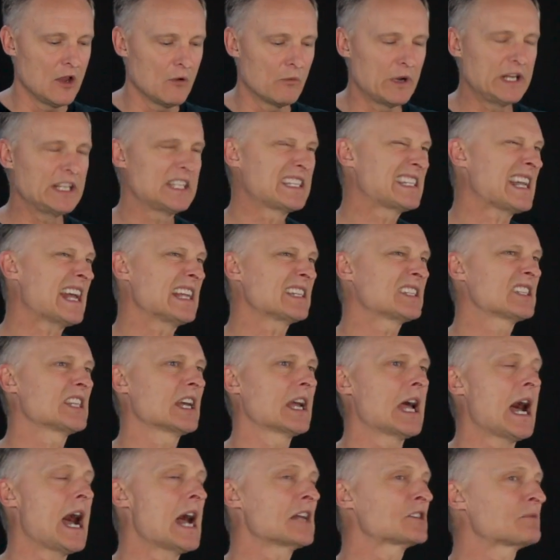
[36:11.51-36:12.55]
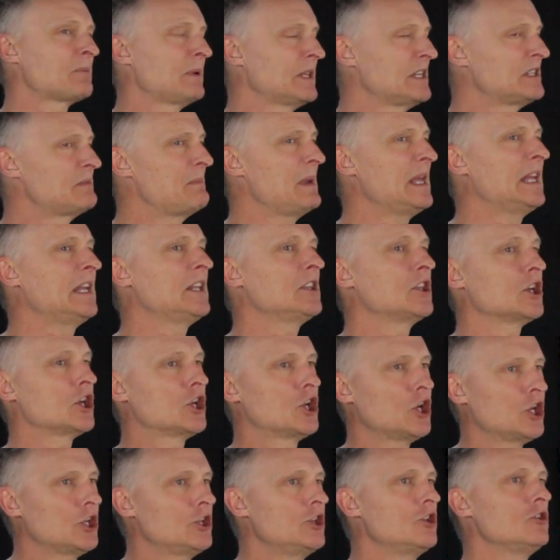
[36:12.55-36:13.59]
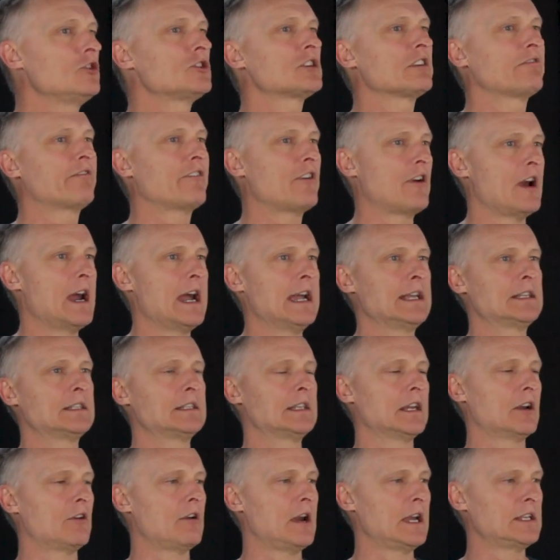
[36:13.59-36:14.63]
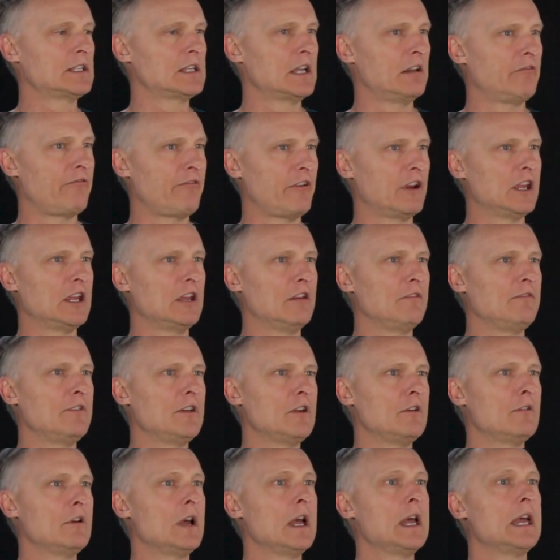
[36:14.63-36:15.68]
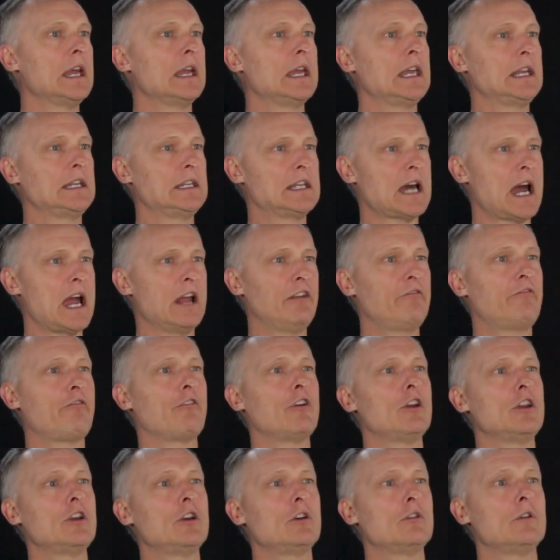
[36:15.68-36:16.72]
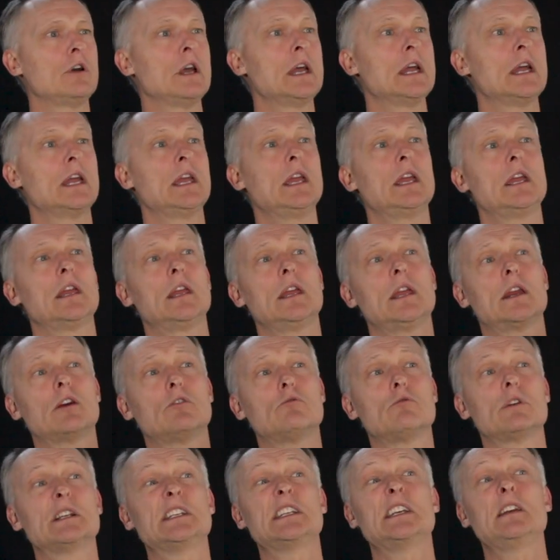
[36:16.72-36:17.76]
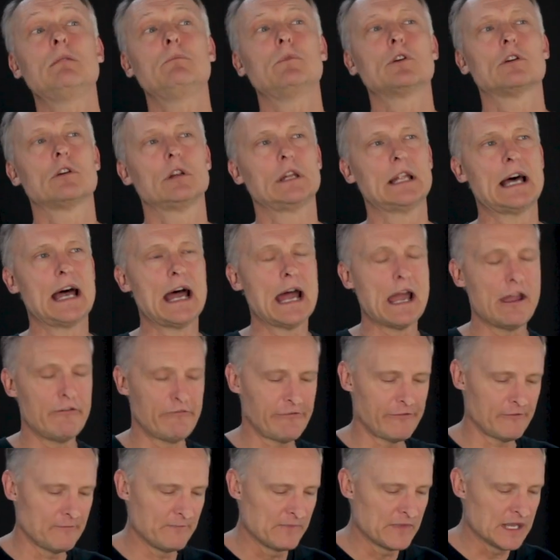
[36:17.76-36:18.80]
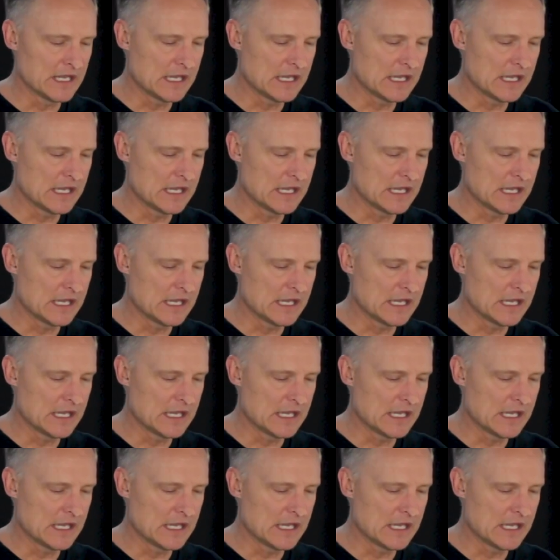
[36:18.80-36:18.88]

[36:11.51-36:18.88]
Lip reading: When he says the gospel, he's meaning the good news of Christ, that Christ can forgive you, he died for you, he can redeem your life.